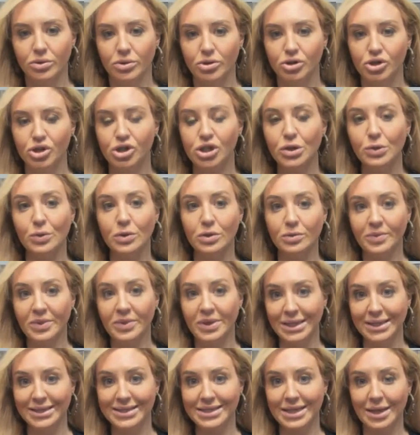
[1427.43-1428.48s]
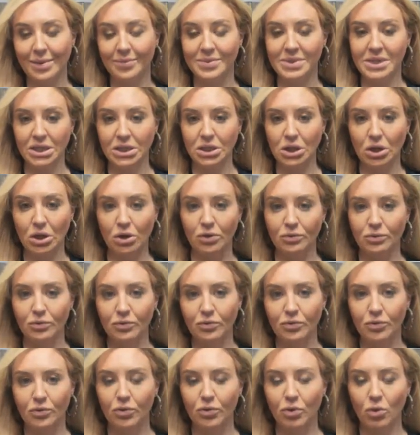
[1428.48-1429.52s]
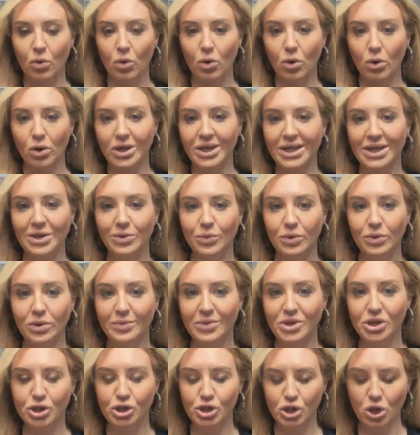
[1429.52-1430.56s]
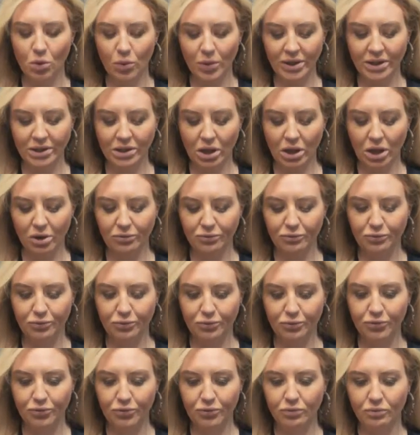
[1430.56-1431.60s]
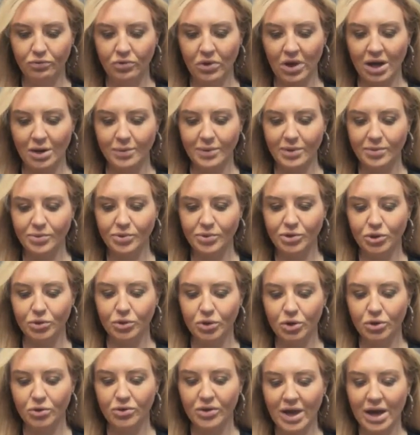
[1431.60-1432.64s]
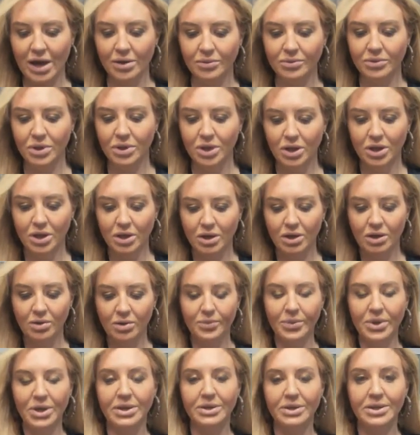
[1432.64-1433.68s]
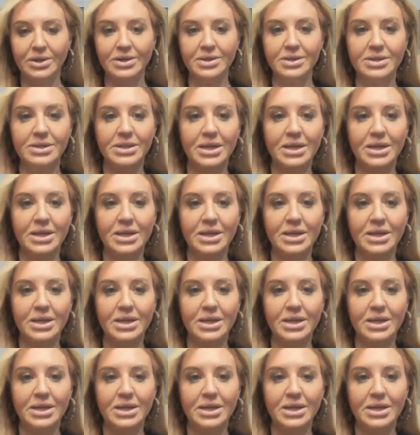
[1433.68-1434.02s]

she would be accepting love or he would be showing love. A lot of people don't know that. But in this